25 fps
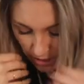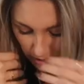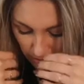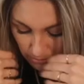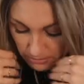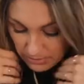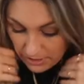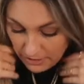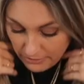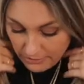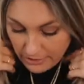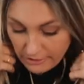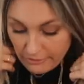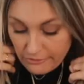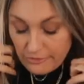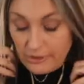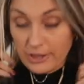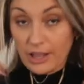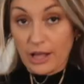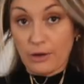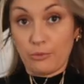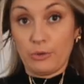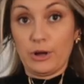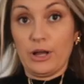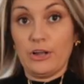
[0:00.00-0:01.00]
I'm living for
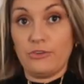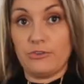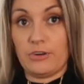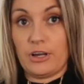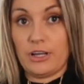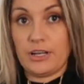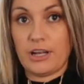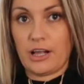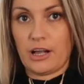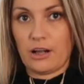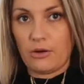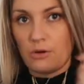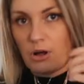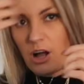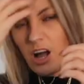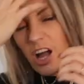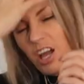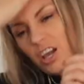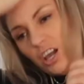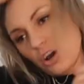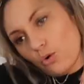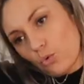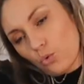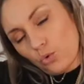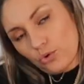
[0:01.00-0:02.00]
that word right now.
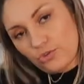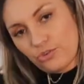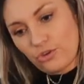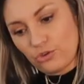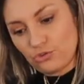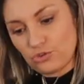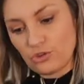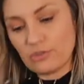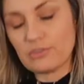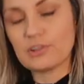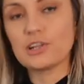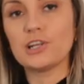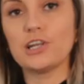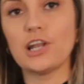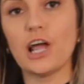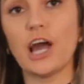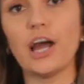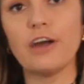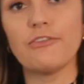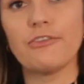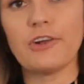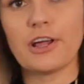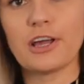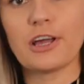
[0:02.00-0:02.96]
I also just love